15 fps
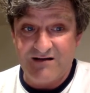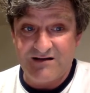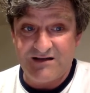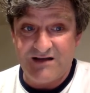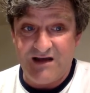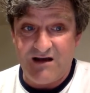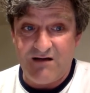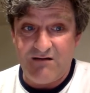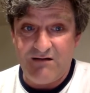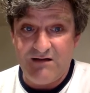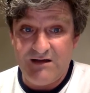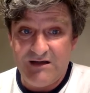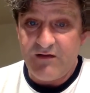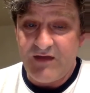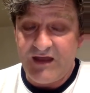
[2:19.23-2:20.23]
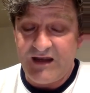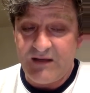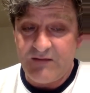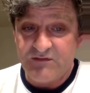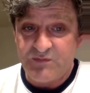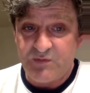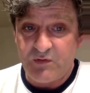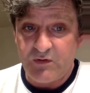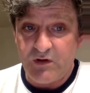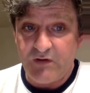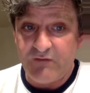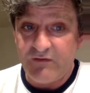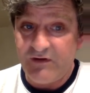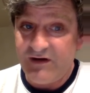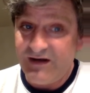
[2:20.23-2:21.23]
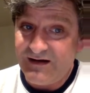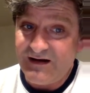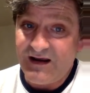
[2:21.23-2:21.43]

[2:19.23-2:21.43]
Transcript: So that he was pulled over and